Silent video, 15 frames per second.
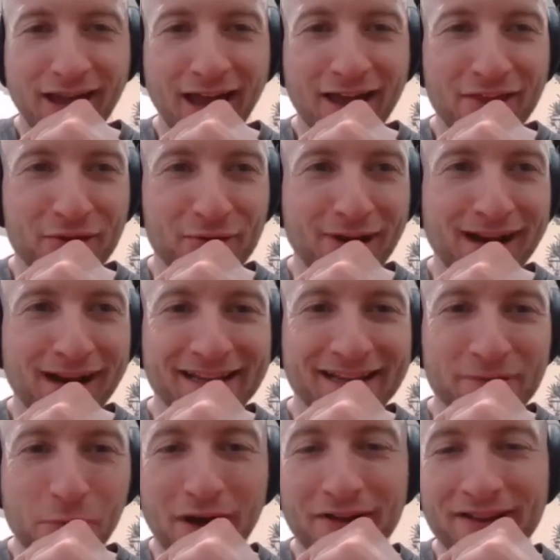Yeah, the
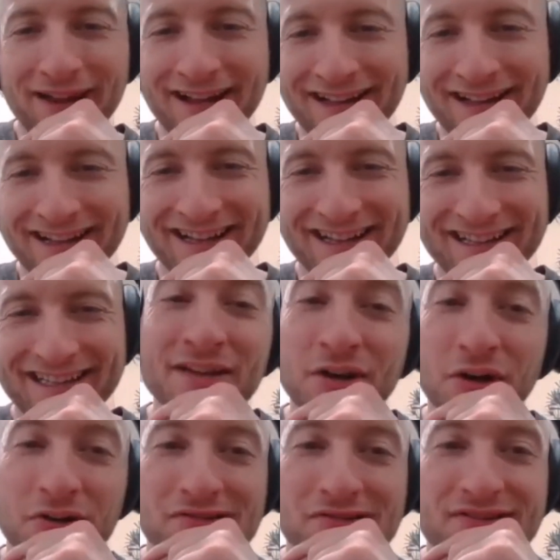writing. Well, main
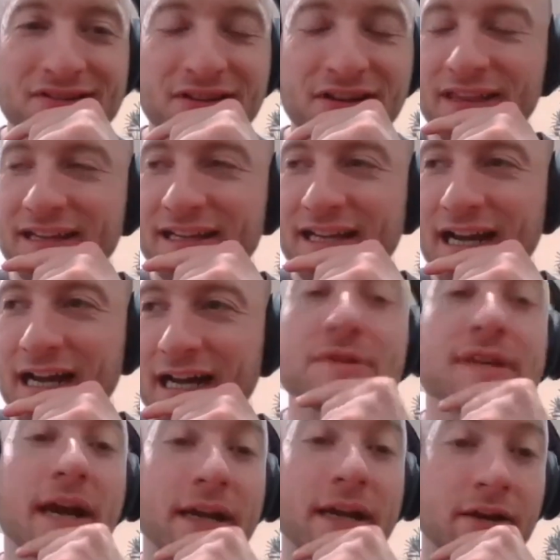goals, I think,
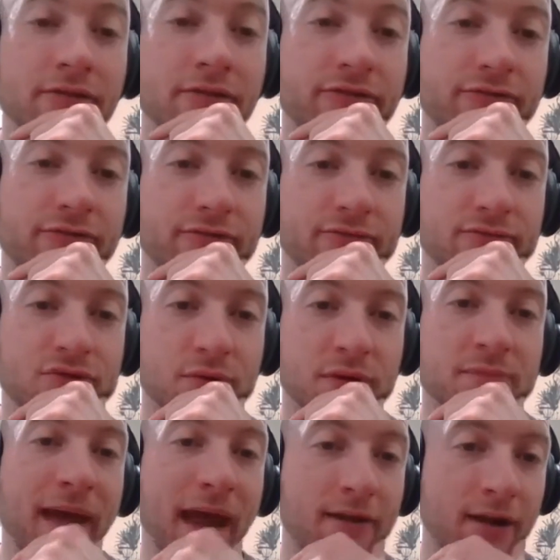outside of
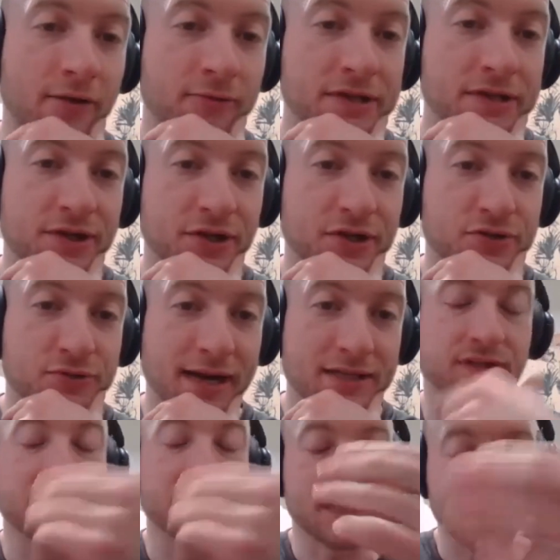doing background research
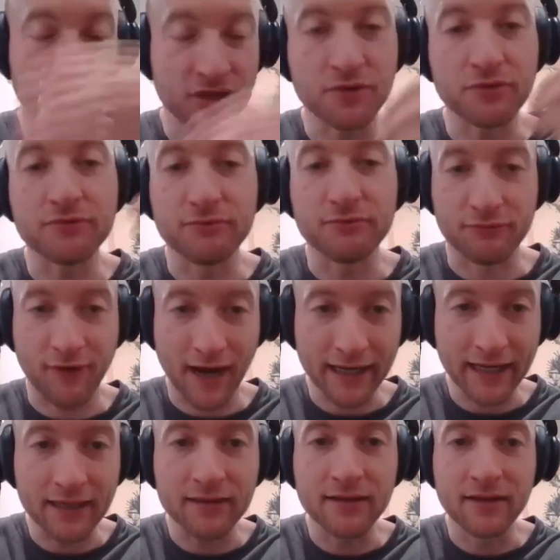to continue
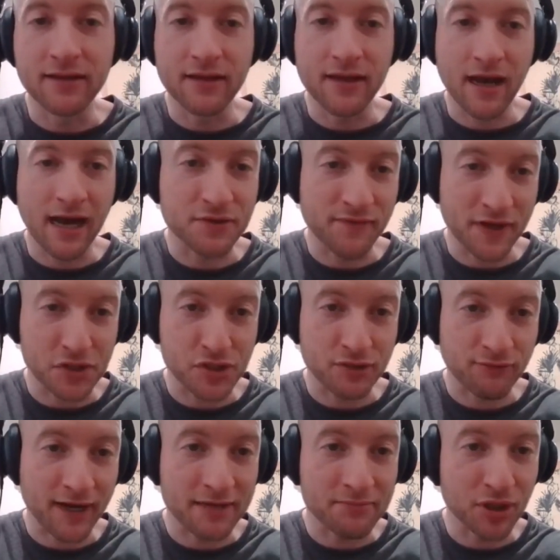writing and to
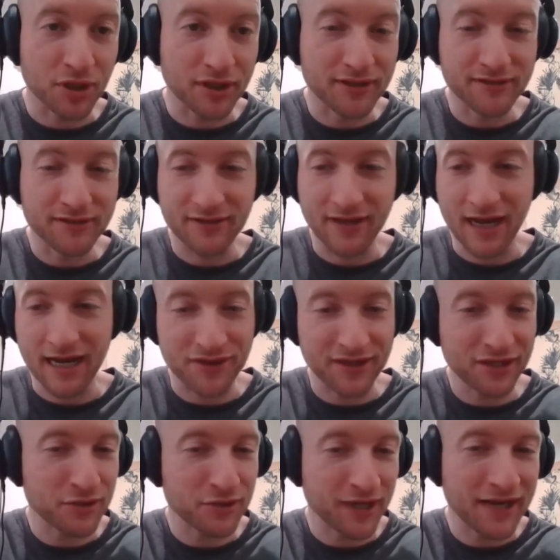eventually write a book, which I
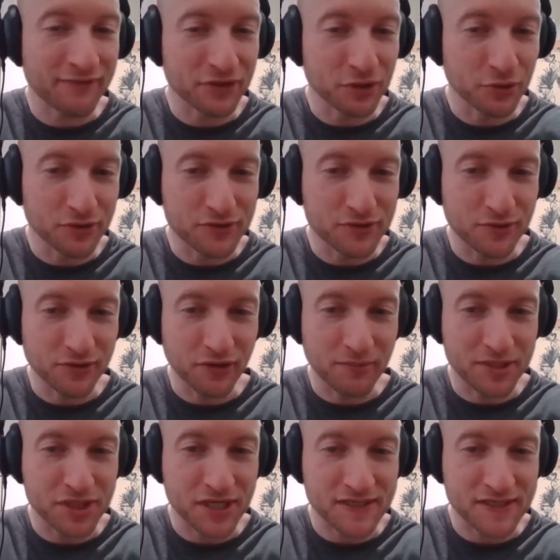think you kind of alluded to a
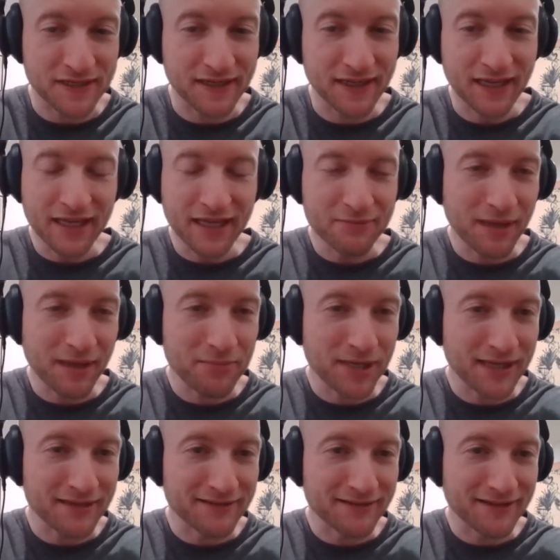little bit, Jason.
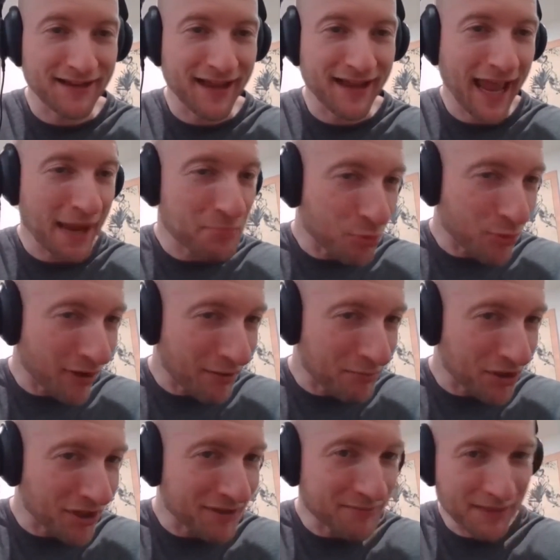Maybe a pu'er
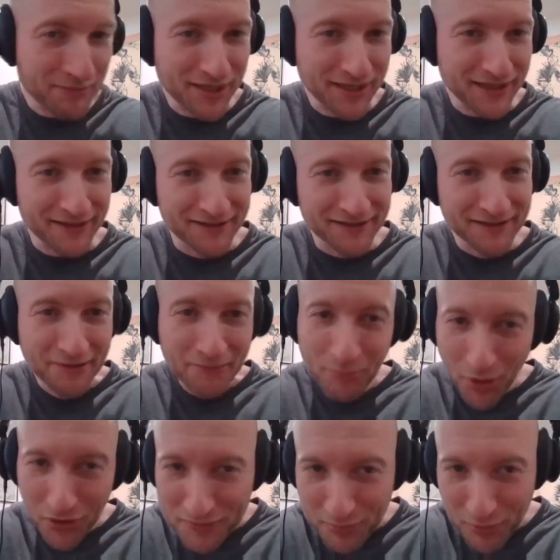book, maybe
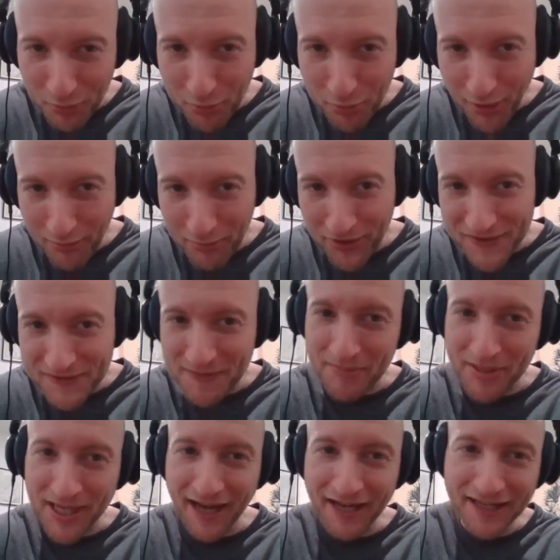multiple pu'er books,
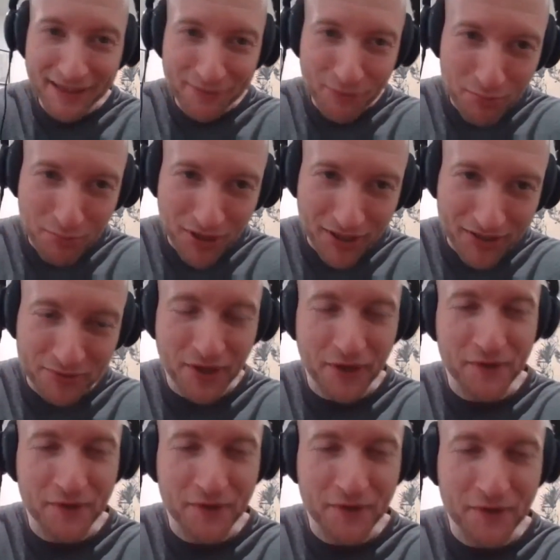maybe a Yiwu book, who
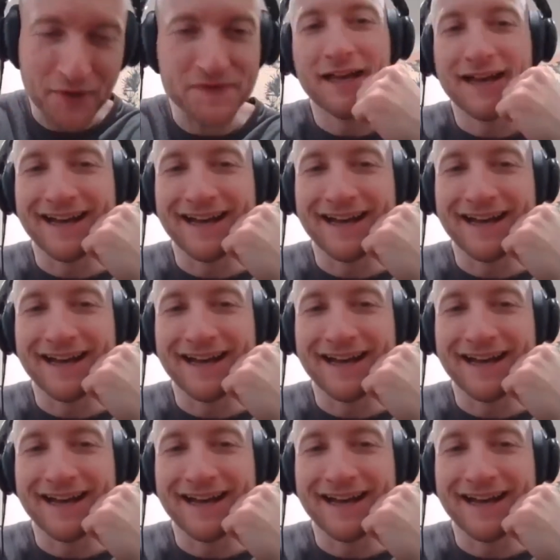knows?